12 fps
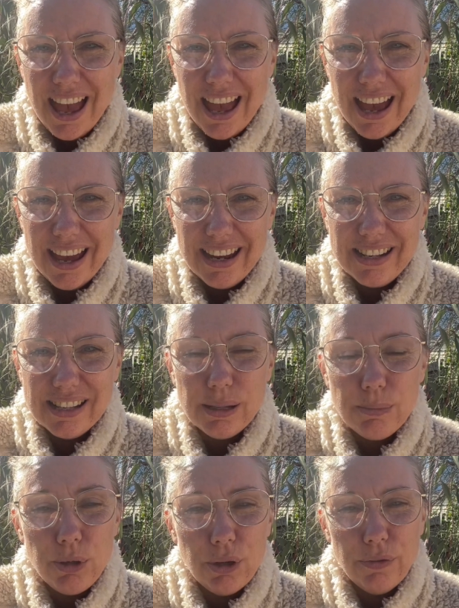and it's a
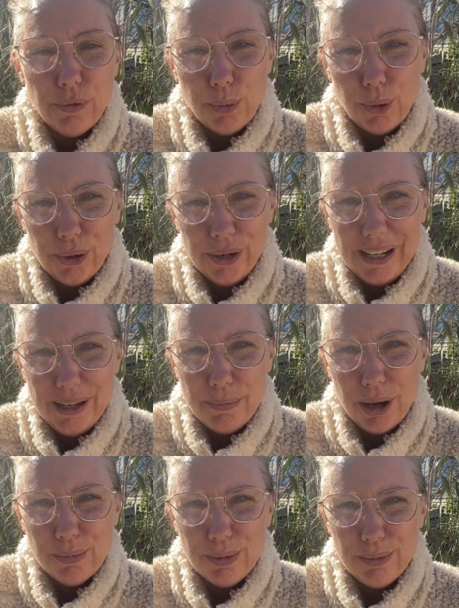beautiful morning in
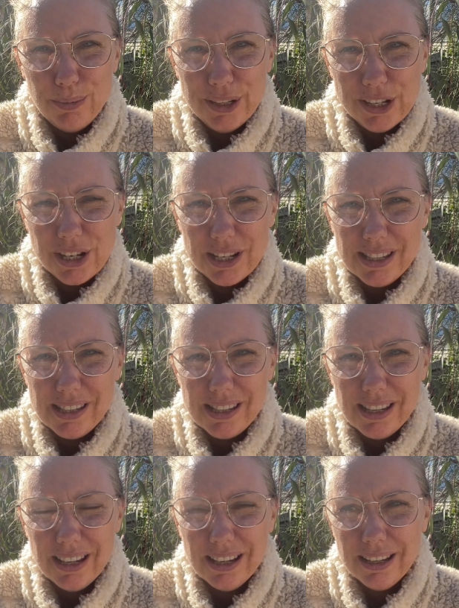Melbourne which is
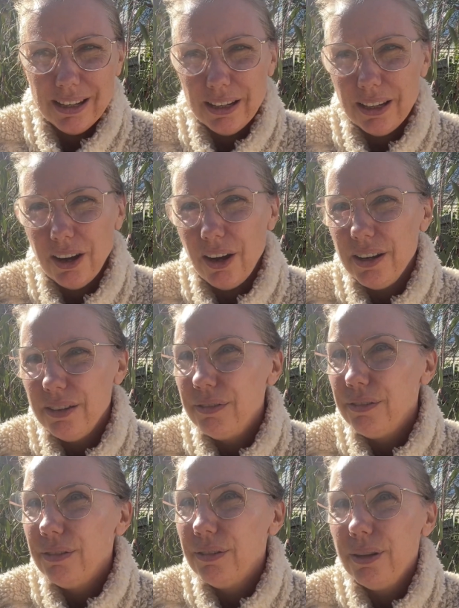kind of
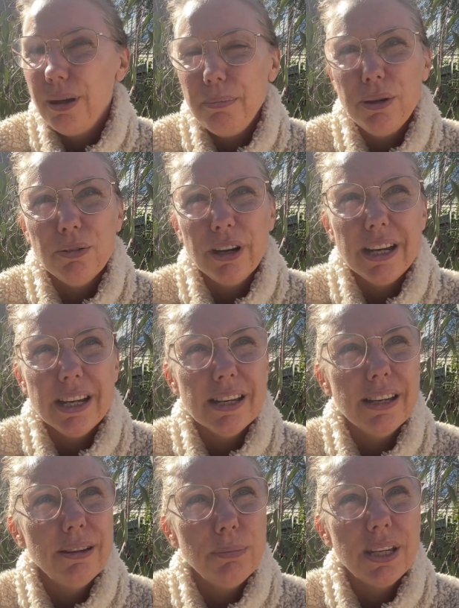a bit rare
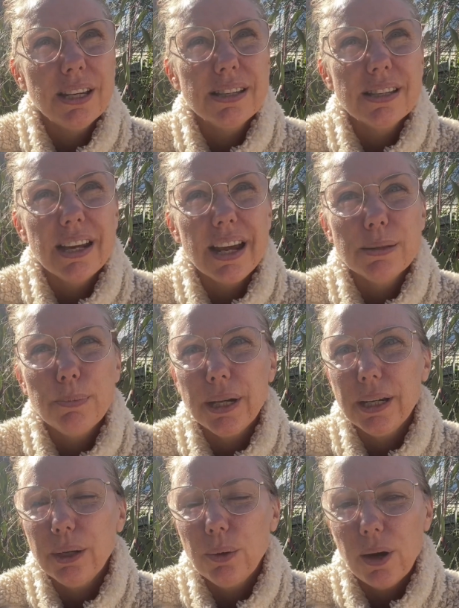because it has
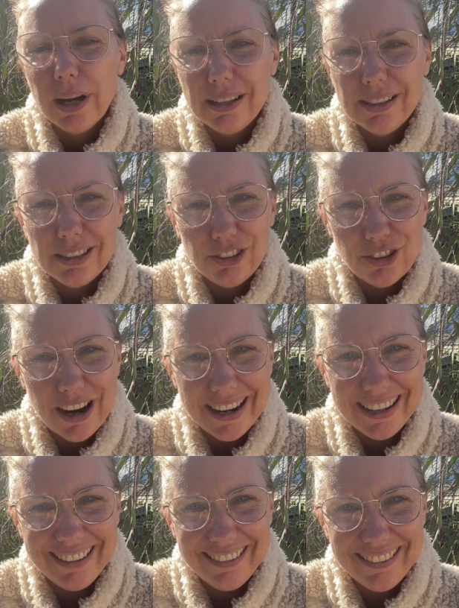been quite
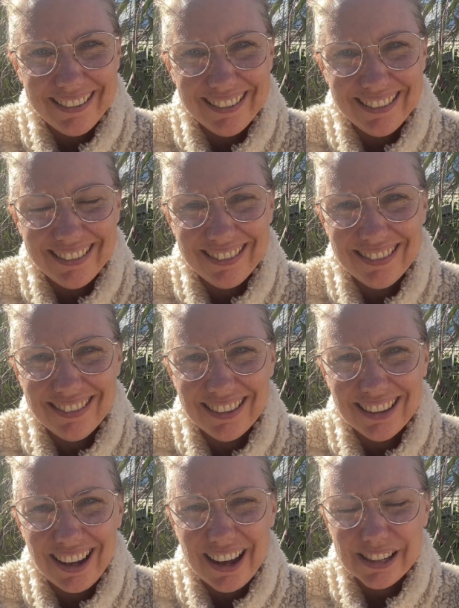grey the
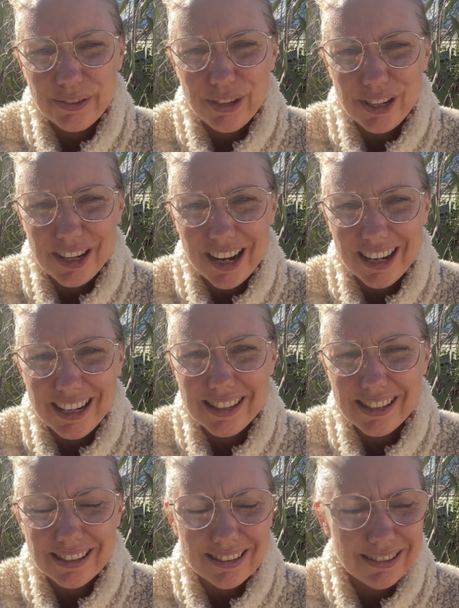last few
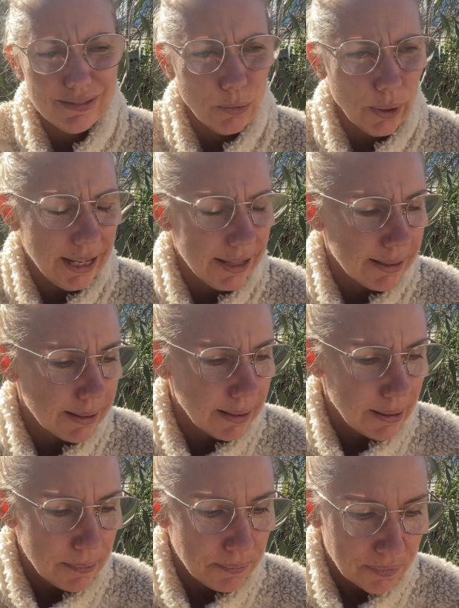days and weeks.
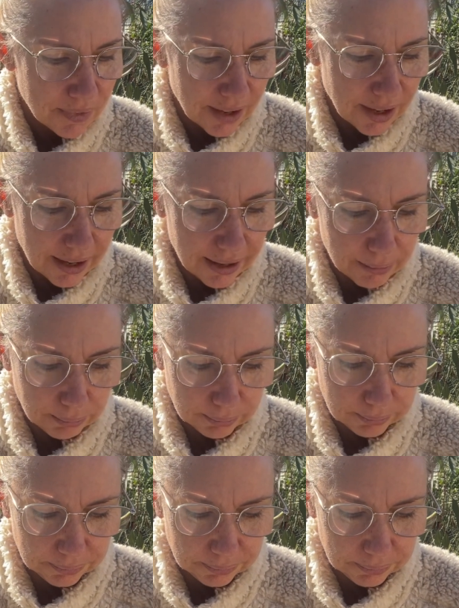Um,